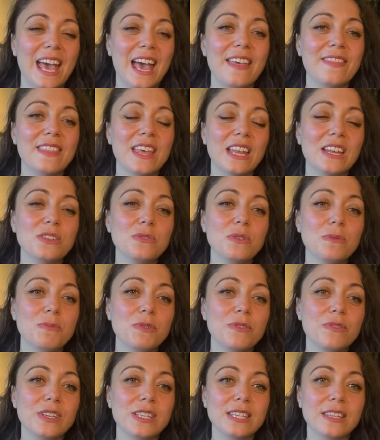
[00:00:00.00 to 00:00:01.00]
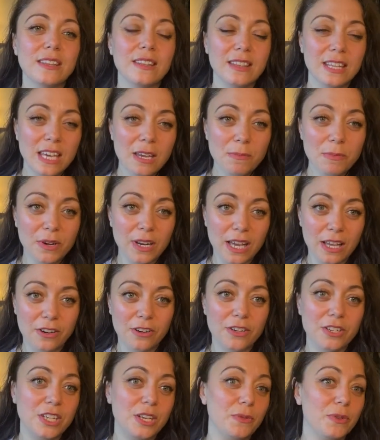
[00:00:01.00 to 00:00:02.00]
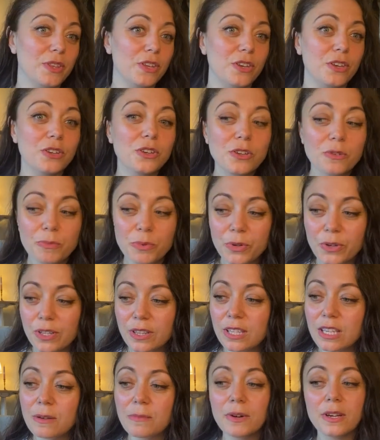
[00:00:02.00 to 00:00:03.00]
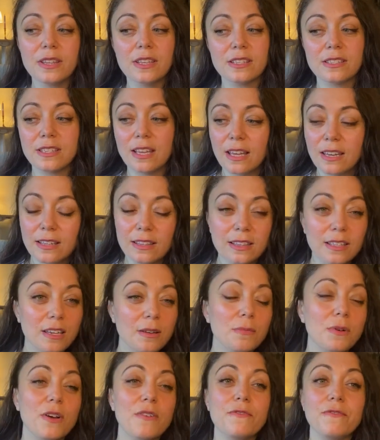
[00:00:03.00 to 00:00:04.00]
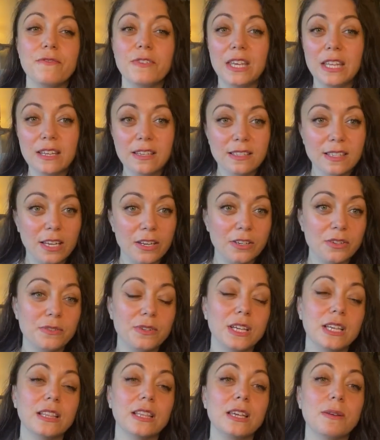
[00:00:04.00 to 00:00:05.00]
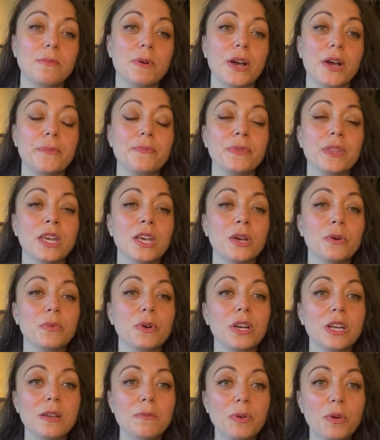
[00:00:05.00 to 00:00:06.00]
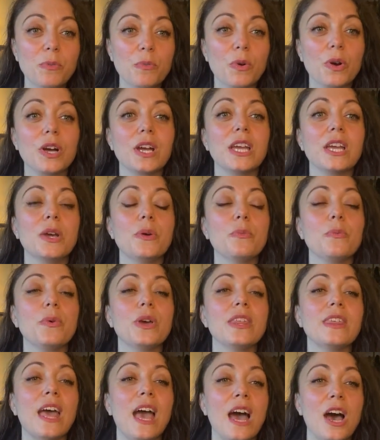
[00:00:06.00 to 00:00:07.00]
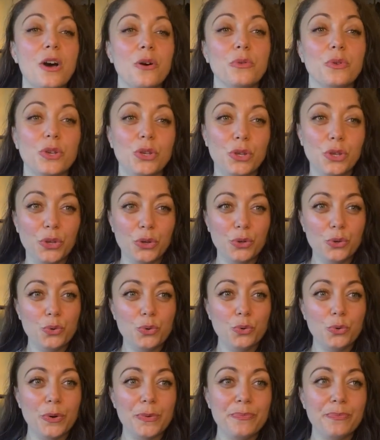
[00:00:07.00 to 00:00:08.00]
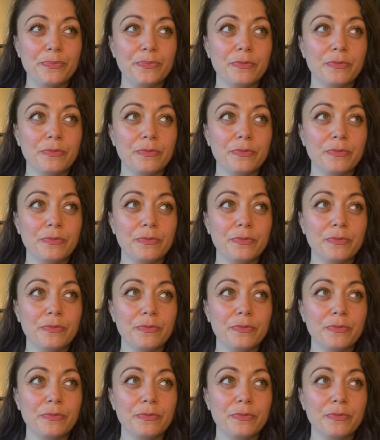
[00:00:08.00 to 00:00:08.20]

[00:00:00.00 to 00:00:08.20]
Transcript: And then as we move into the Libran energy with a new moon in Libra, the sun in Libra, Venus entering Libra, we're going to be working with how you